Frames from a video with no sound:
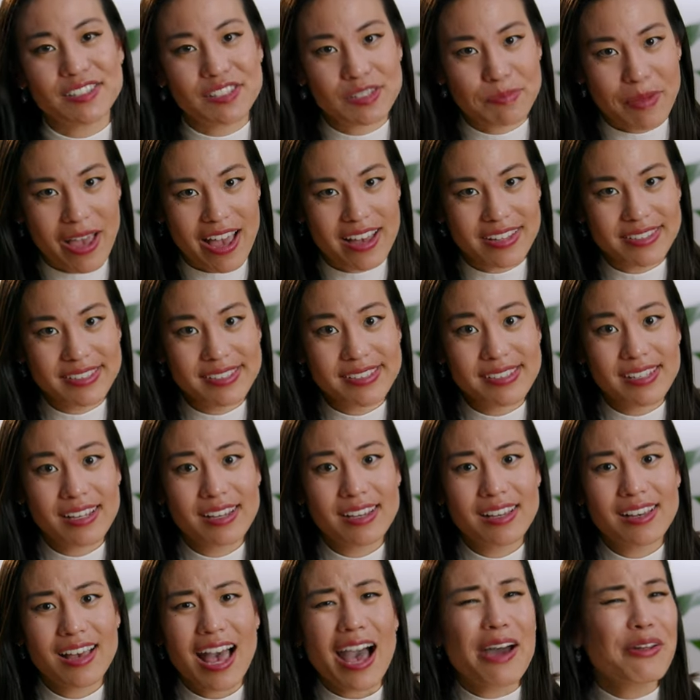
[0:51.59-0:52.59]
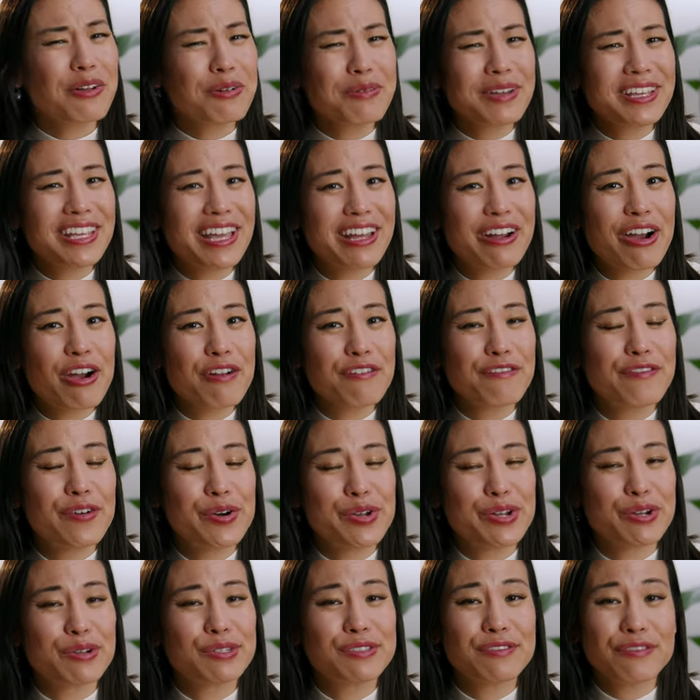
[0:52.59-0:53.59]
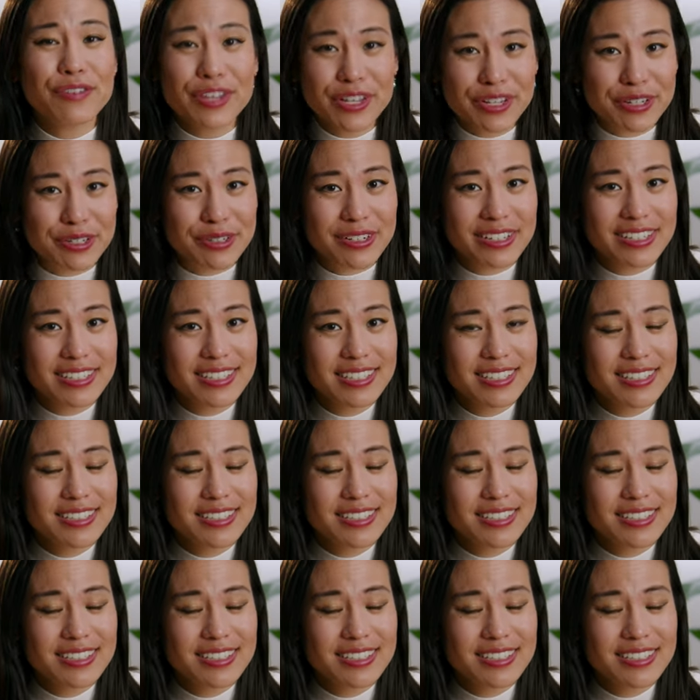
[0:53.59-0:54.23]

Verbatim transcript: spans, how do we get our photos viewed?